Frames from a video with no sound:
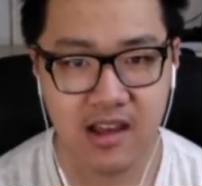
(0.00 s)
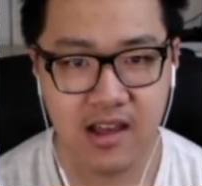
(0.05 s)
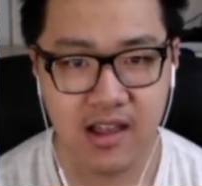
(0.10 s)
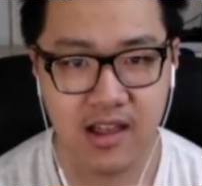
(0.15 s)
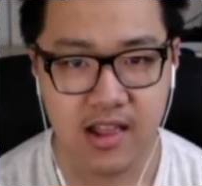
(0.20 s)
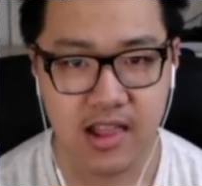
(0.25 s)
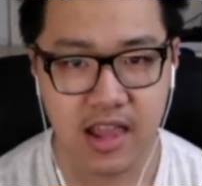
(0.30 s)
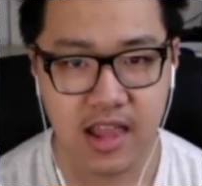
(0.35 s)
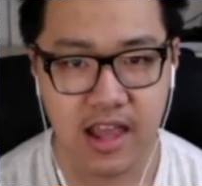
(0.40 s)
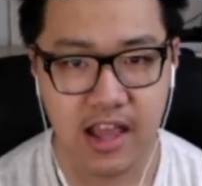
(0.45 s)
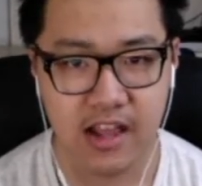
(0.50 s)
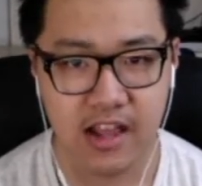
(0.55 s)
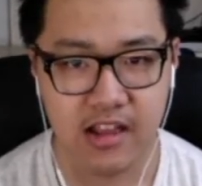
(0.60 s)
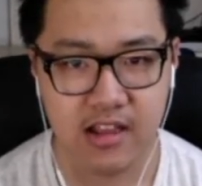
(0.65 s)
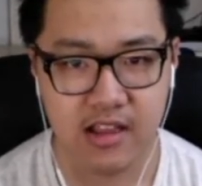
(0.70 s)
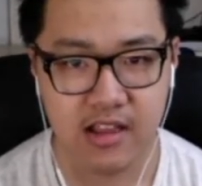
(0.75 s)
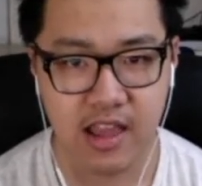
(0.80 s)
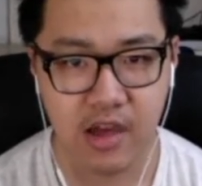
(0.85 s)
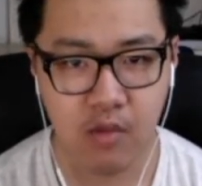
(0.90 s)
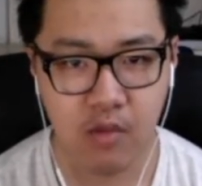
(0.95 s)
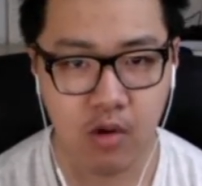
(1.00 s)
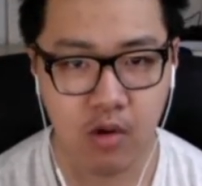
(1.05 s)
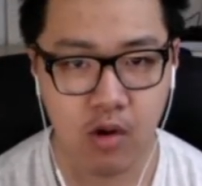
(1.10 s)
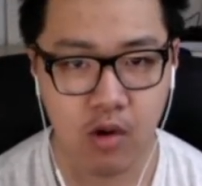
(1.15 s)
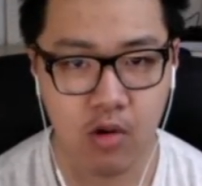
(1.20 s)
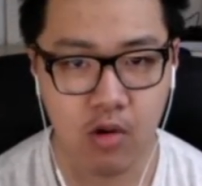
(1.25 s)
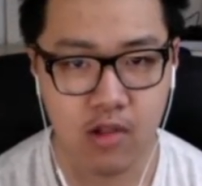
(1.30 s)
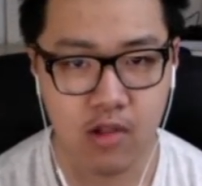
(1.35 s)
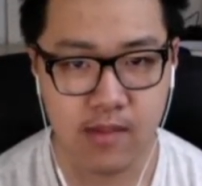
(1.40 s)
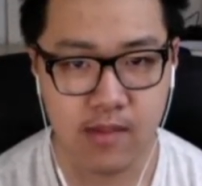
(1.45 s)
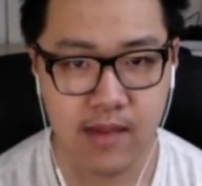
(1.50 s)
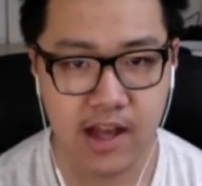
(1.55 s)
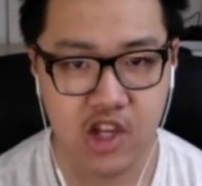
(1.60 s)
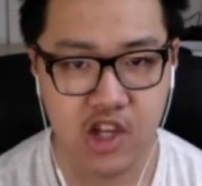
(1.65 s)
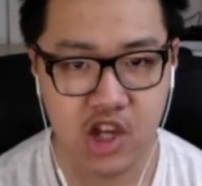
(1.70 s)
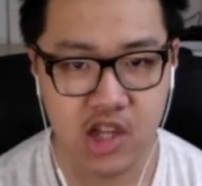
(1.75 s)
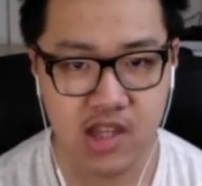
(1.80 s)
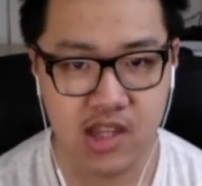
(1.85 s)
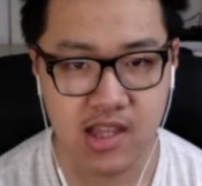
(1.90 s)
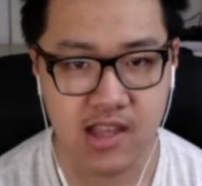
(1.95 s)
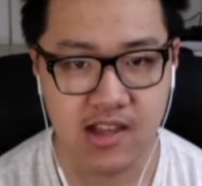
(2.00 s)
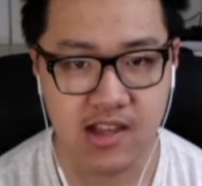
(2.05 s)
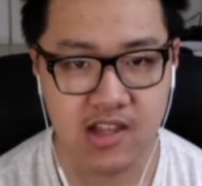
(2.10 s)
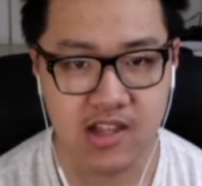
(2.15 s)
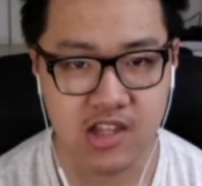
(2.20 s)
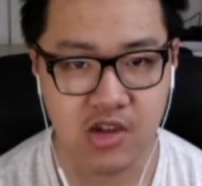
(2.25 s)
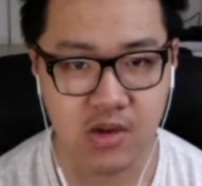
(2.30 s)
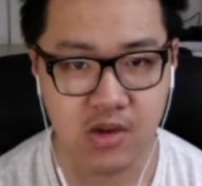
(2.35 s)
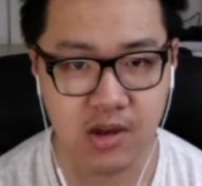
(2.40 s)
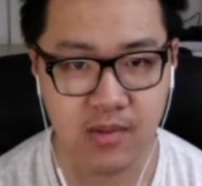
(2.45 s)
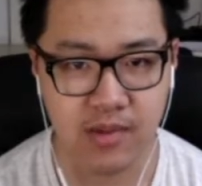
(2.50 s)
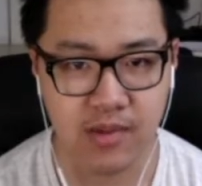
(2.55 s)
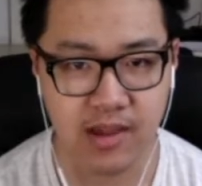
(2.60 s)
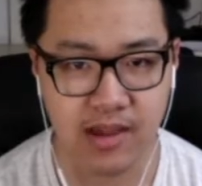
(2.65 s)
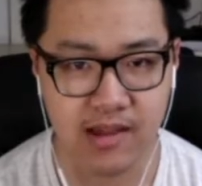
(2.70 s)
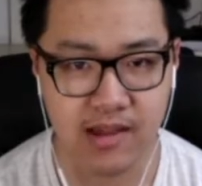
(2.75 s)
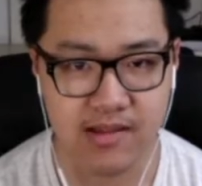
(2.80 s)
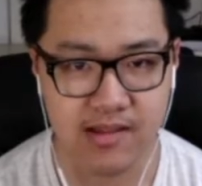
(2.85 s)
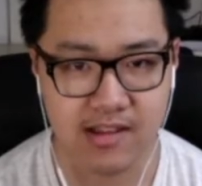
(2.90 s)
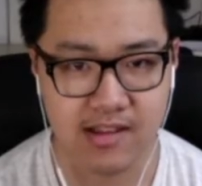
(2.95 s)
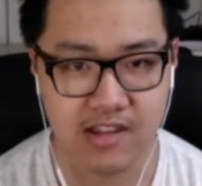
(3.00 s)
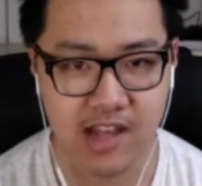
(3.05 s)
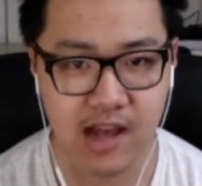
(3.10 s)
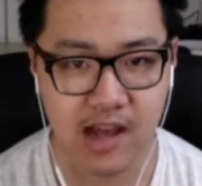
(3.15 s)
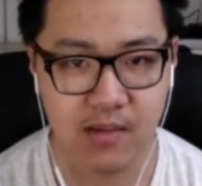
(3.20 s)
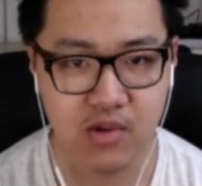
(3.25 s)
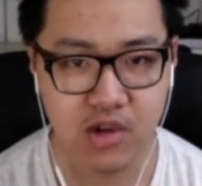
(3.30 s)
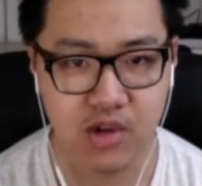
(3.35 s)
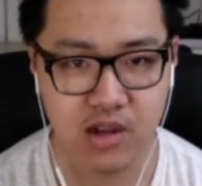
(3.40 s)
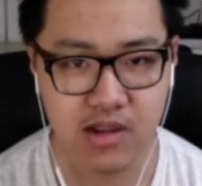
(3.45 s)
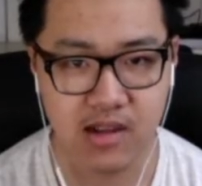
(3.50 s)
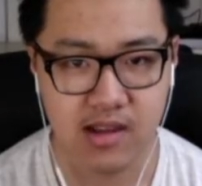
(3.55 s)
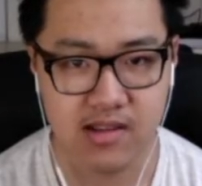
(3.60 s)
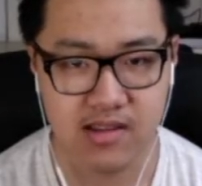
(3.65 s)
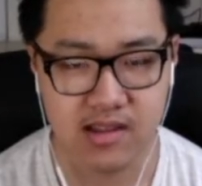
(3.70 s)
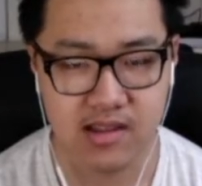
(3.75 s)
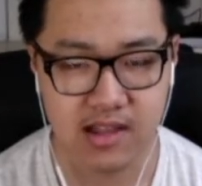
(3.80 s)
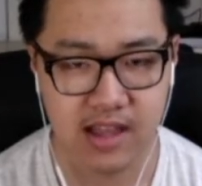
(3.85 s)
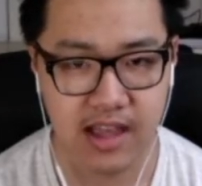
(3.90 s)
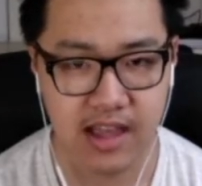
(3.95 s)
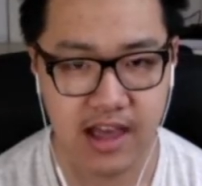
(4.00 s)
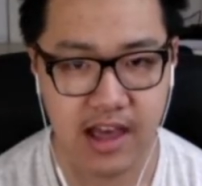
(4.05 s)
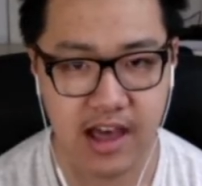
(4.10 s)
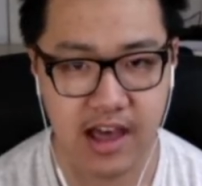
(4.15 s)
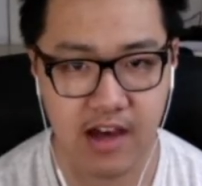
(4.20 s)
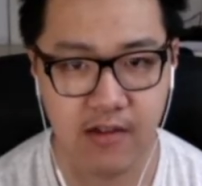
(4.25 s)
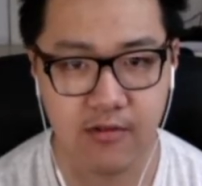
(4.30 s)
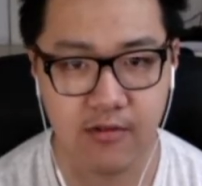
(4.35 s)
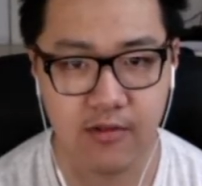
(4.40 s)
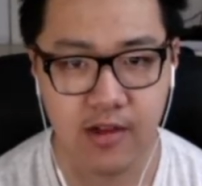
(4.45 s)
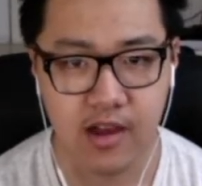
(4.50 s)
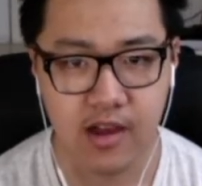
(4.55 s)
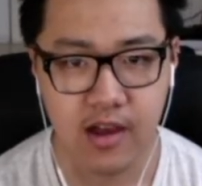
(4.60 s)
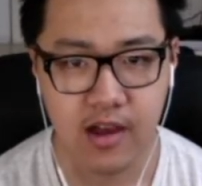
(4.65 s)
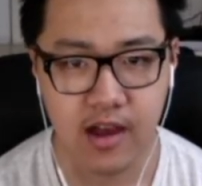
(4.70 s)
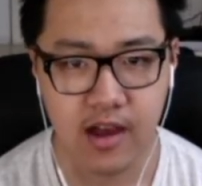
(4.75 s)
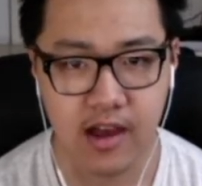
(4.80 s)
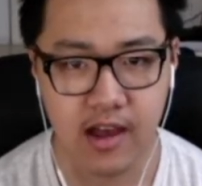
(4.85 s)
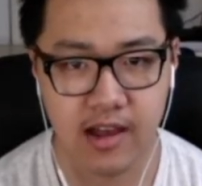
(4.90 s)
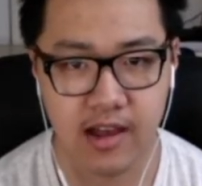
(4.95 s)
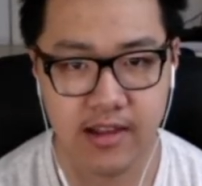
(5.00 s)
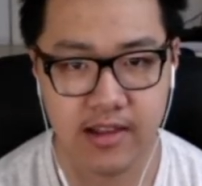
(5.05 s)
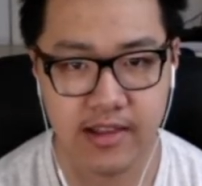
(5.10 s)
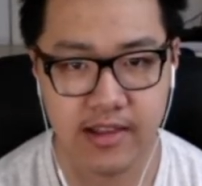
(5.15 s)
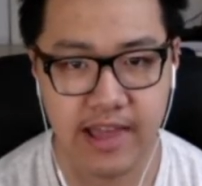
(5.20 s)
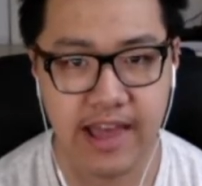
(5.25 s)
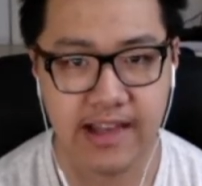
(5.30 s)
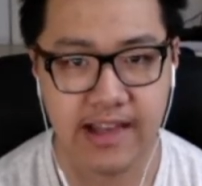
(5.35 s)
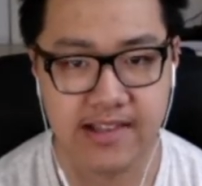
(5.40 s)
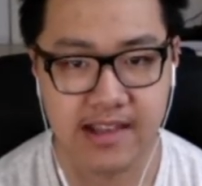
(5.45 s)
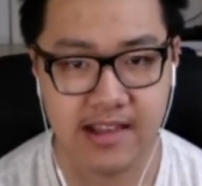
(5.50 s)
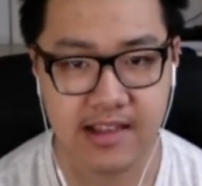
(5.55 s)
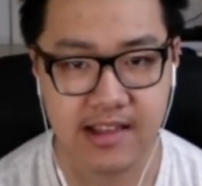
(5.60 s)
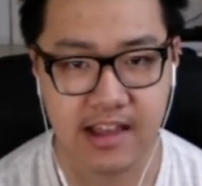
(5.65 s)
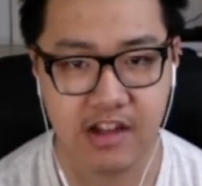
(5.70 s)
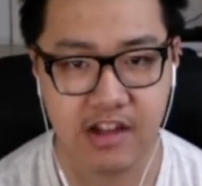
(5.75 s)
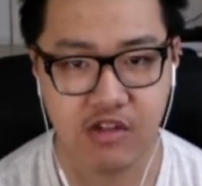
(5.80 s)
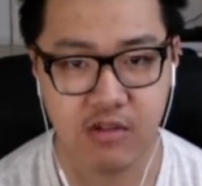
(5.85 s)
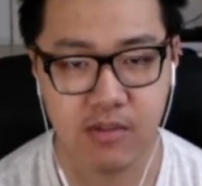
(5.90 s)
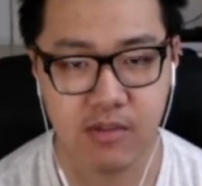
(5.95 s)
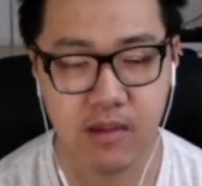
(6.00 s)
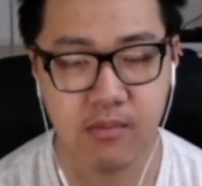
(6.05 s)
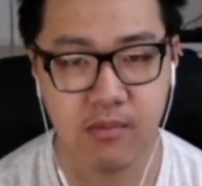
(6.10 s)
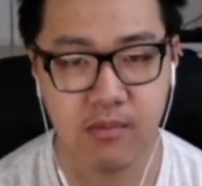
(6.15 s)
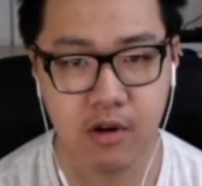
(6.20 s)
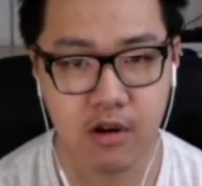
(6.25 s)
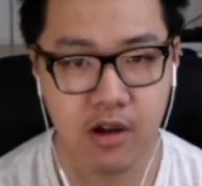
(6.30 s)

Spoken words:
then it will only match on these 3 because this top string doesn't have an S at the end. Remember,